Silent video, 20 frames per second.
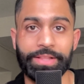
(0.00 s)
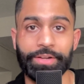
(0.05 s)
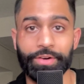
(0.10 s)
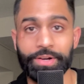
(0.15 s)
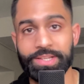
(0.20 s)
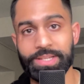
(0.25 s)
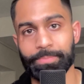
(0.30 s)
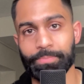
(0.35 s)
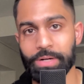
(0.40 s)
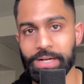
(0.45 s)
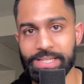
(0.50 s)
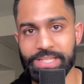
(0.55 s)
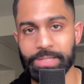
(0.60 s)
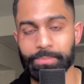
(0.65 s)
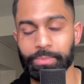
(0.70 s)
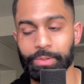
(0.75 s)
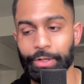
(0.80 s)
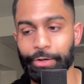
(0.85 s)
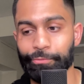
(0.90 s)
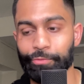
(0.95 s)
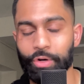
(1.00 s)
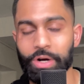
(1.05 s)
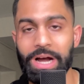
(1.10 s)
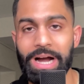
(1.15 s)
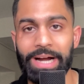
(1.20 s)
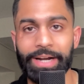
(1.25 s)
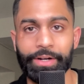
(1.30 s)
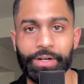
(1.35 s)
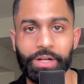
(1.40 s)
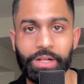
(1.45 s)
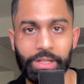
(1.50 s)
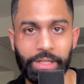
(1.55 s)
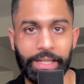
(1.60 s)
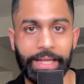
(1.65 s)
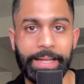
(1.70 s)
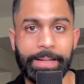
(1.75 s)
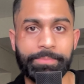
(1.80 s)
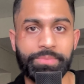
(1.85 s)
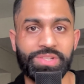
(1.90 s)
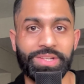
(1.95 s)
There is a possibility for higher
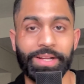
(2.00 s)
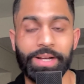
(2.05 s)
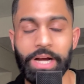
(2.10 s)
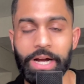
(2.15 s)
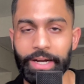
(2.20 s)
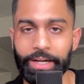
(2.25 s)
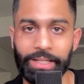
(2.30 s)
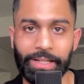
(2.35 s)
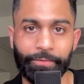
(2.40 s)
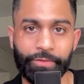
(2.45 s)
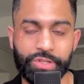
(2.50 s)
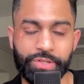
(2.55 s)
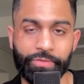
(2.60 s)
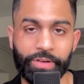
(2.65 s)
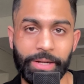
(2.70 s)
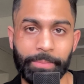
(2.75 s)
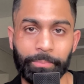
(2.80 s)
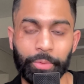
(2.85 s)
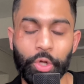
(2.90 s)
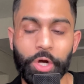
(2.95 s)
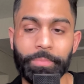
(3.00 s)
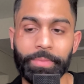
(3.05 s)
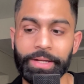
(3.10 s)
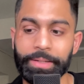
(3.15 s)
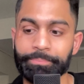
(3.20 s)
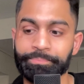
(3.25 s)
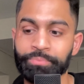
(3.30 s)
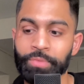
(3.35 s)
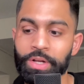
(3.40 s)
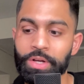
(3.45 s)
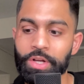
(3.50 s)
claims and higher levels of unemployment,